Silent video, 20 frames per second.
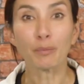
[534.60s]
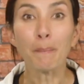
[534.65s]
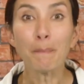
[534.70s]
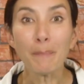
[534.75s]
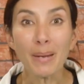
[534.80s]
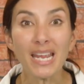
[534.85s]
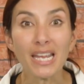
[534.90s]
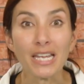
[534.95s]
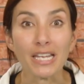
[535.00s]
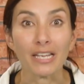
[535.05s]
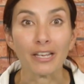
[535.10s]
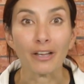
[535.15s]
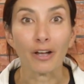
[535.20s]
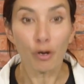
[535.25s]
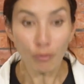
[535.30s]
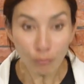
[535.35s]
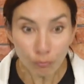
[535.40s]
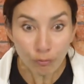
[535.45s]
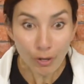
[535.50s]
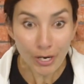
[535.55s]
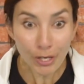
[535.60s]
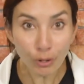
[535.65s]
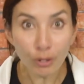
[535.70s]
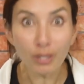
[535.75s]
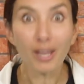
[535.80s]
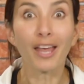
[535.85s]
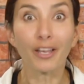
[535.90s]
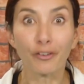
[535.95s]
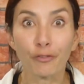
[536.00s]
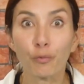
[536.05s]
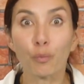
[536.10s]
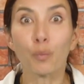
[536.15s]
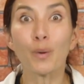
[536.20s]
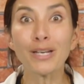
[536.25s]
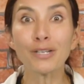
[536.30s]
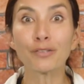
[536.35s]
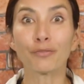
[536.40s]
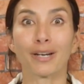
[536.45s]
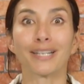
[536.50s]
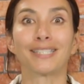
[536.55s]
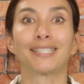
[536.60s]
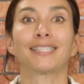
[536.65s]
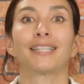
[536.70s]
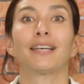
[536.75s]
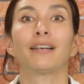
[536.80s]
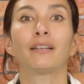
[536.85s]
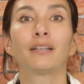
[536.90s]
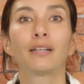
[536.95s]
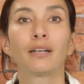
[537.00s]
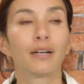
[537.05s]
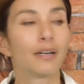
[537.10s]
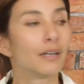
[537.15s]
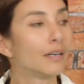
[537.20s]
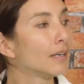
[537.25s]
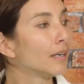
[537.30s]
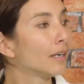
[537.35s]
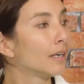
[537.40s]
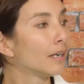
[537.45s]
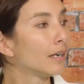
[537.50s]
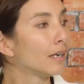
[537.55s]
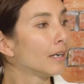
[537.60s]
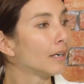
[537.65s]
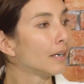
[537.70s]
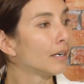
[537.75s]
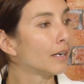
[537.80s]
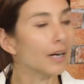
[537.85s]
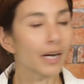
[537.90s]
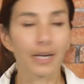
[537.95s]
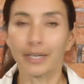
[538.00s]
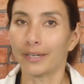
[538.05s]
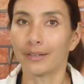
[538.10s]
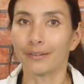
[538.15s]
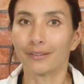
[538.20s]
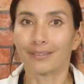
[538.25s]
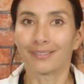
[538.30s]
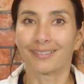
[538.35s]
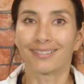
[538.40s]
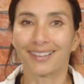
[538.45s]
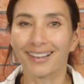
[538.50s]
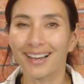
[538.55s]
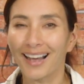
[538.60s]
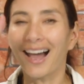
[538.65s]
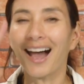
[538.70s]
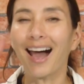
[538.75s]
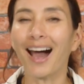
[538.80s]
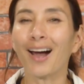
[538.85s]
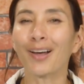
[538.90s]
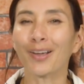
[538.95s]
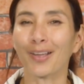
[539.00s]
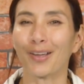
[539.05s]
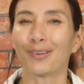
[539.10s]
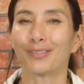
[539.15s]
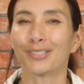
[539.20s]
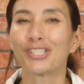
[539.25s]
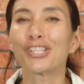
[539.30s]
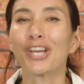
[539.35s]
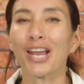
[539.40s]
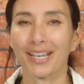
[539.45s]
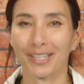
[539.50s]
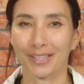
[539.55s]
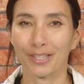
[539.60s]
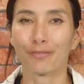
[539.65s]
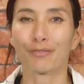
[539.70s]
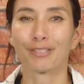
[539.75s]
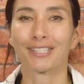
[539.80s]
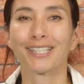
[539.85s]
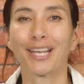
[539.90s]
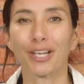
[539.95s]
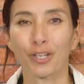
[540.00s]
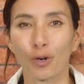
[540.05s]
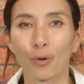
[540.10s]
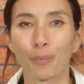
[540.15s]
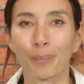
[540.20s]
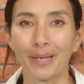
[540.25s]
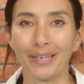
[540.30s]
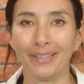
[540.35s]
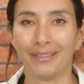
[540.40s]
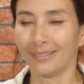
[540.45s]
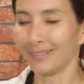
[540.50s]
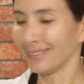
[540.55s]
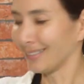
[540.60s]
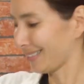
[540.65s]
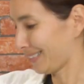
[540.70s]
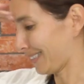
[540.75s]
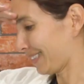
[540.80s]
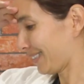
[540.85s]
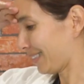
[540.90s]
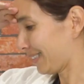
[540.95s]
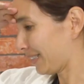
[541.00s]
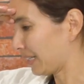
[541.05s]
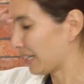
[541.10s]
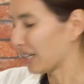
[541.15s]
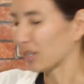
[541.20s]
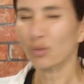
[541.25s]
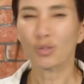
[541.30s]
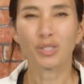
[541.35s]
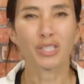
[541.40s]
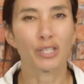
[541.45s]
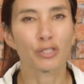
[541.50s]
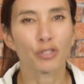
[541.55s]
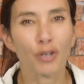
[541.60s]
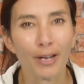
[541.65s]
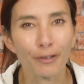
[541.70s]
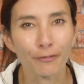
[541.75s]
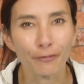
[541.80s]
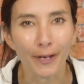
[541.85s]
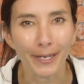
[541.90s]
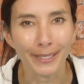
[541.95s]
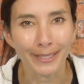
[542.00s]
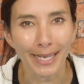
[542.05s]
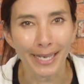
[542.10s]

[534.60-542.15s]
me a real-life wind racer. I know. I'll go check the recycle bin. And also try and find